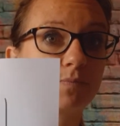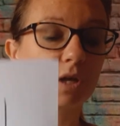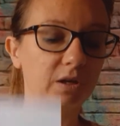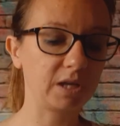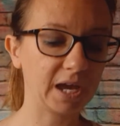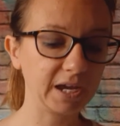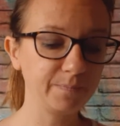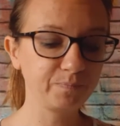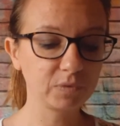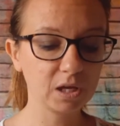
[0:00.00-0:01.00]
OK.
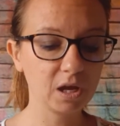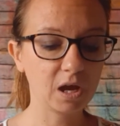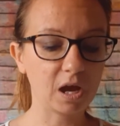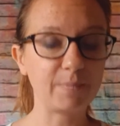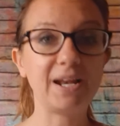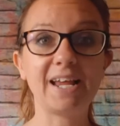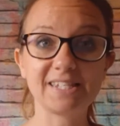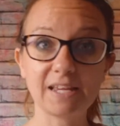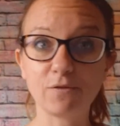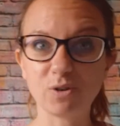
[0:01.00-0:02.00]
Unless
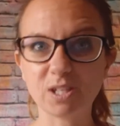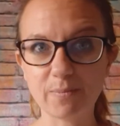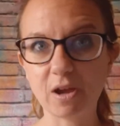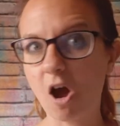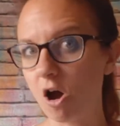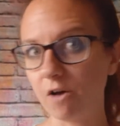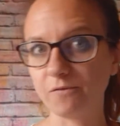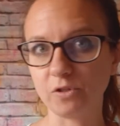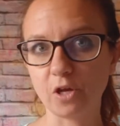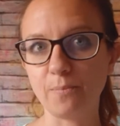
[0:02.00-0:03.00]
they've got something
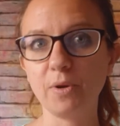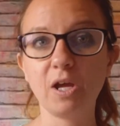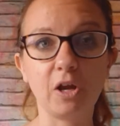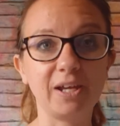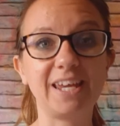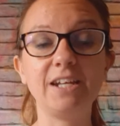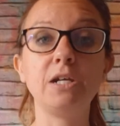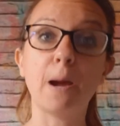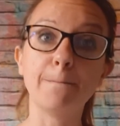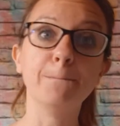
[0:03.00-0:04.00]
after them, like in
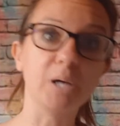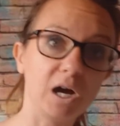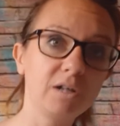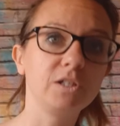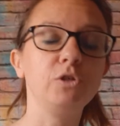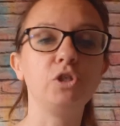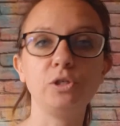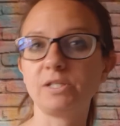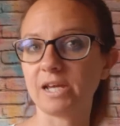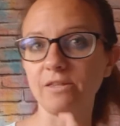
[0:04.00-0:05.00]
number, you do
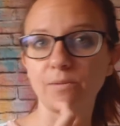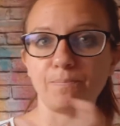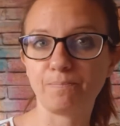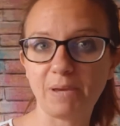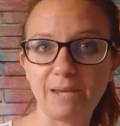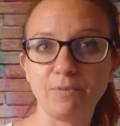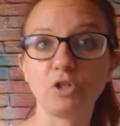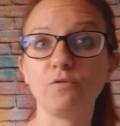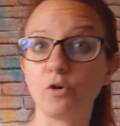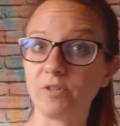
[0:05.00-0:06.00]
say the B because
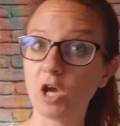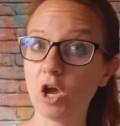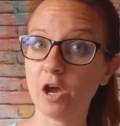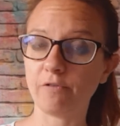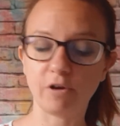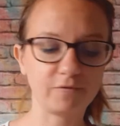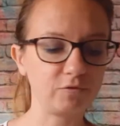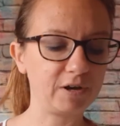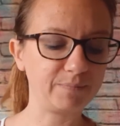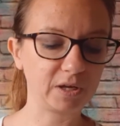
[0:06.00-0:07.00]
you've got the er
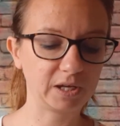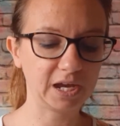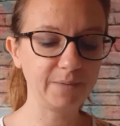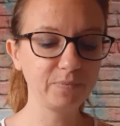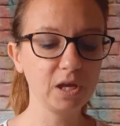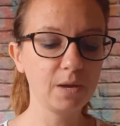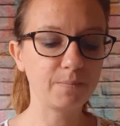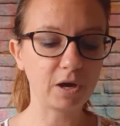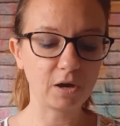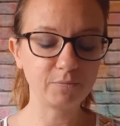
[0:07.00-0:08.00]
after it. OK,
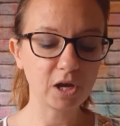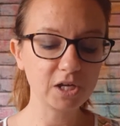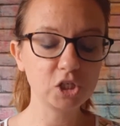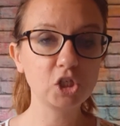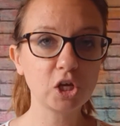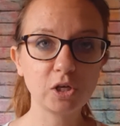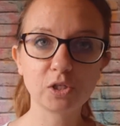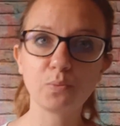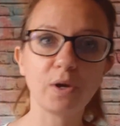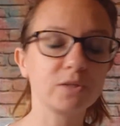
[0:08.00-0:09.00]
but I'm going to show you
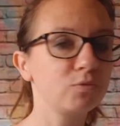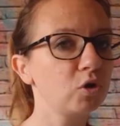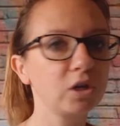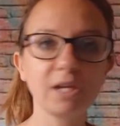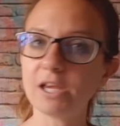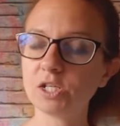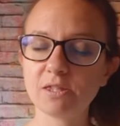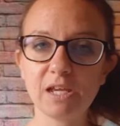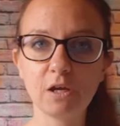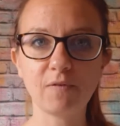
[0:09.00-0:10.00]
some words. I'm not going to get you to
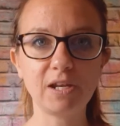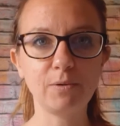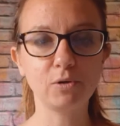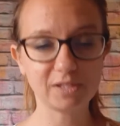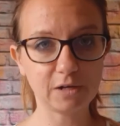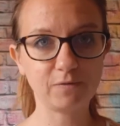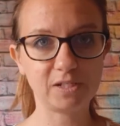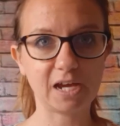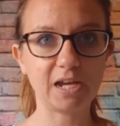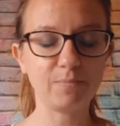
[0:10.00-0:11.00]
think of any yourself
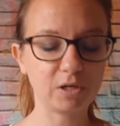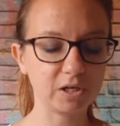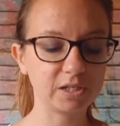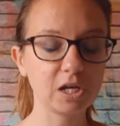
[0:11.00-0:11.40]
today because